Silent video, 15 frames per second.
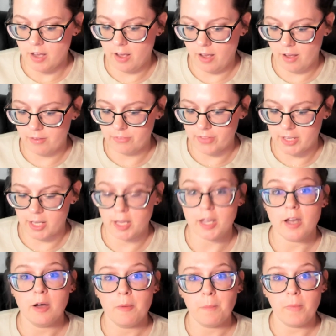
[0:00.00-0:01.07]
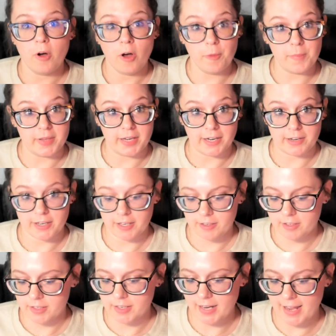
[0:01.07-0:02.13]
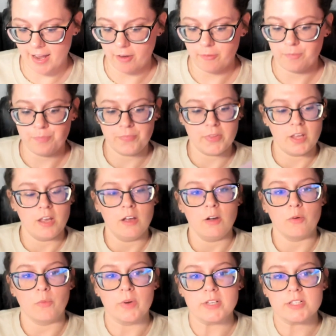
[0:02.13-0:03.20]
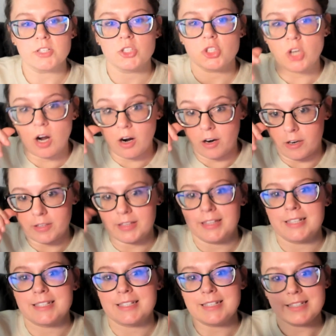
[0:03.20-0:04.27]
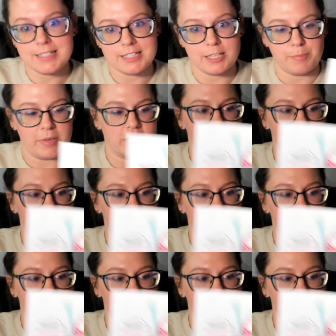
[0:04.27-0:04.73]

of the pulmonary. Now, we start the systemic